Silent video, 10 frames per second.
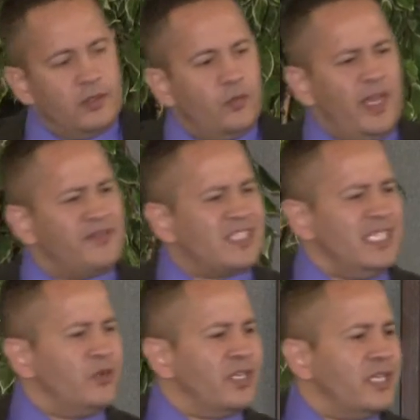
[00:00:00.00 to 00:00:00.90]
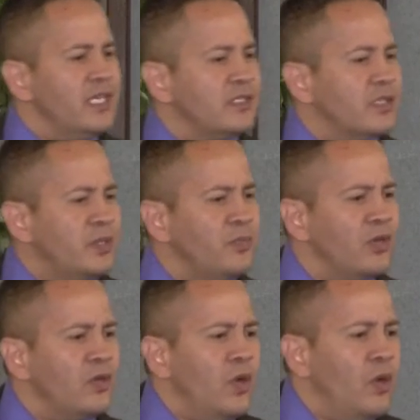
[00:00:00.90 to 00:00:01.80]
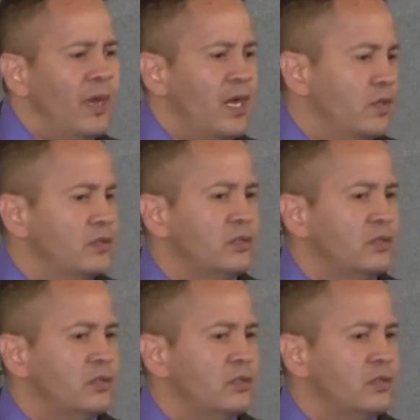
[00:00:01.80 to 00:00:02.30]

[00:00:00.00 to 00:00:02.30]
We have secret things that people don't know about.